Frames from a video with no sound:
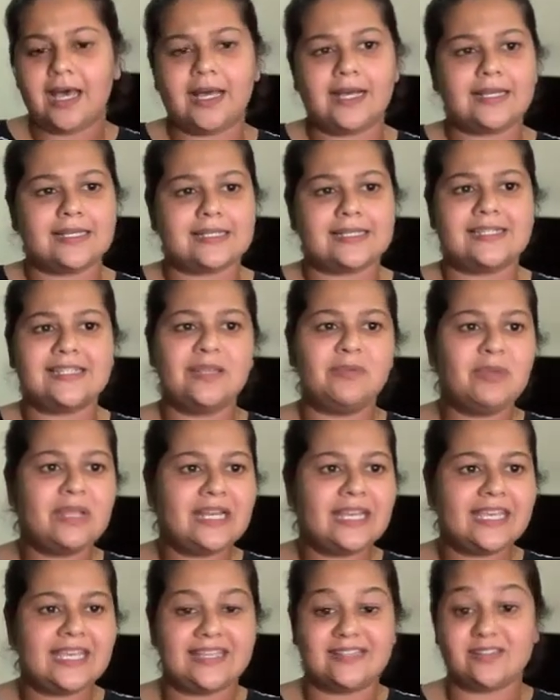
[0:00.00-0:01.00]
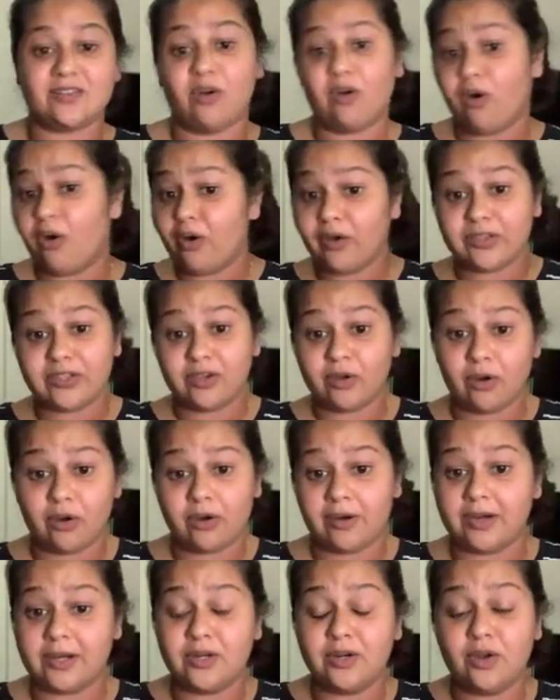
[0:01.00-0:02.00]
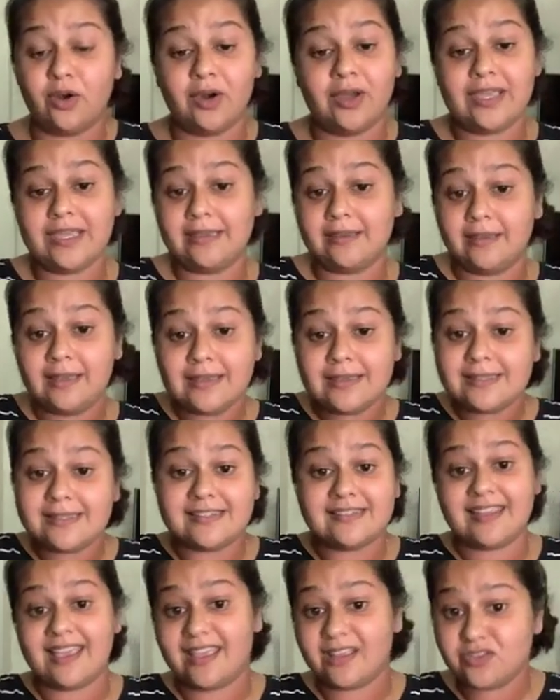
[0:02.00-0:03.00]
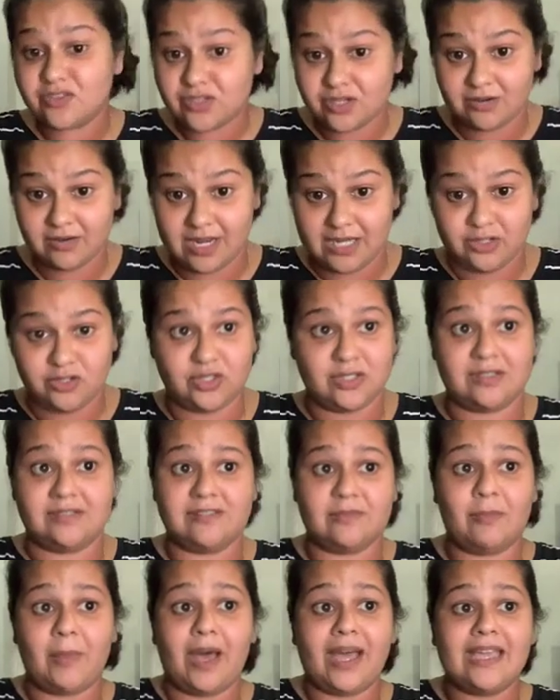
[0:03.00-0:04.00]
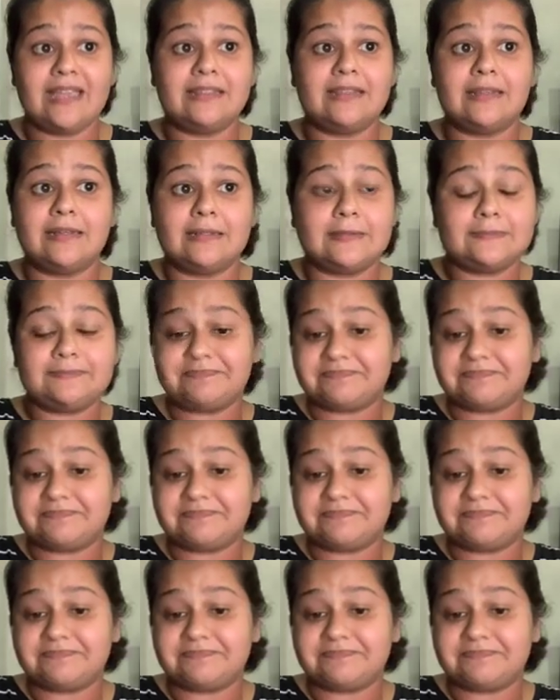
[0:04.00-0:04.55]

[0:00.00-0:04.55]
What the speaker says: similes, or your annoying stage directions by the